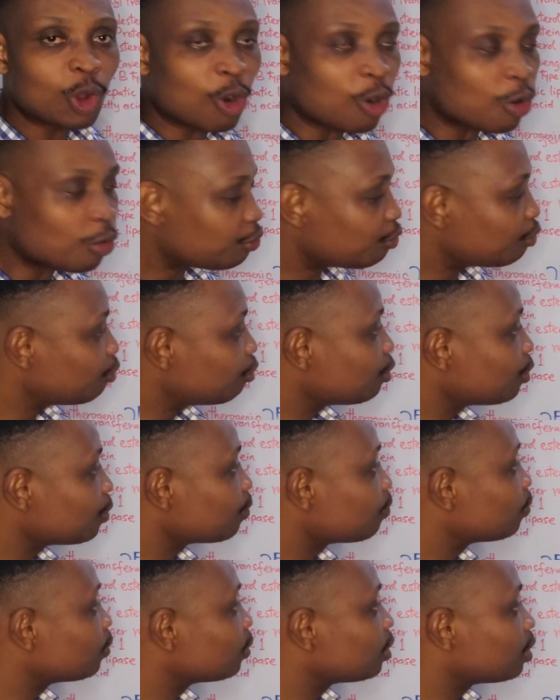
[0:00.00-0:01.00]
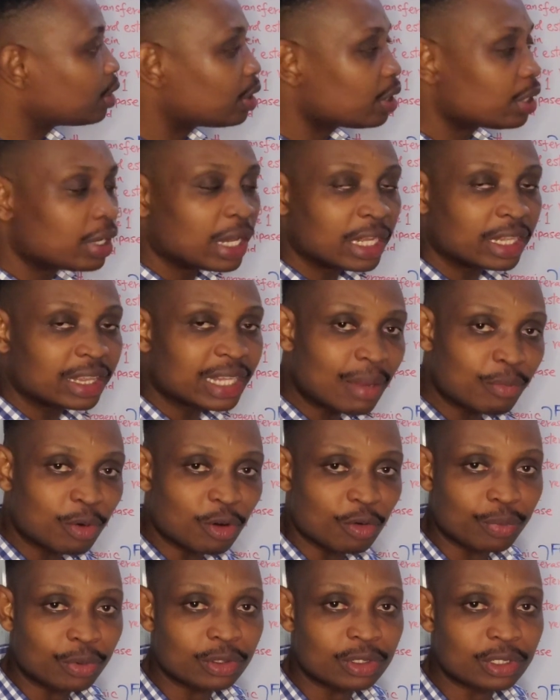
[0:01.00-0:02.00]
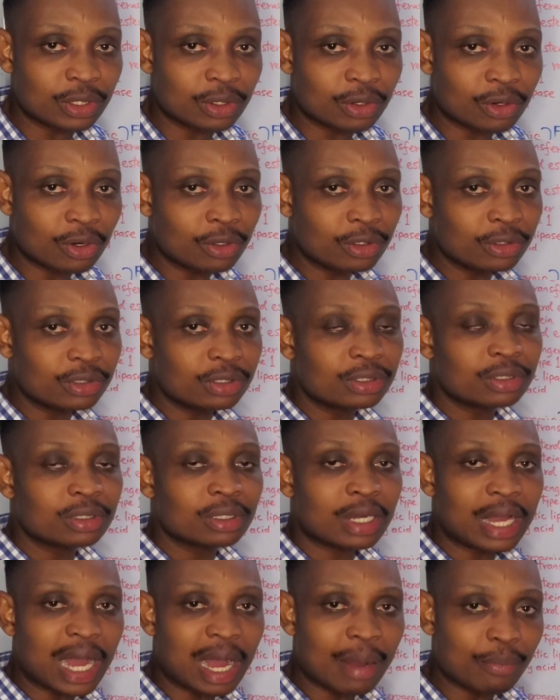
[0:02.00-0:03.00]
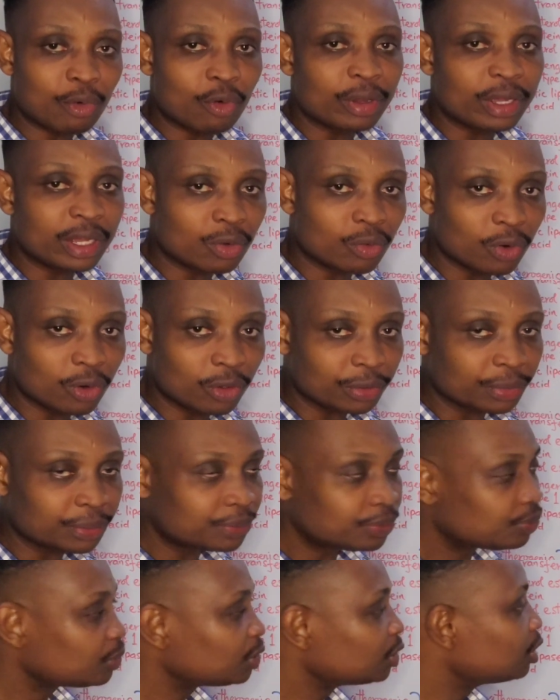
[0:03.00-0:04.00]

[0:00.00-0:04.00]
of a type of protein called ApoA1.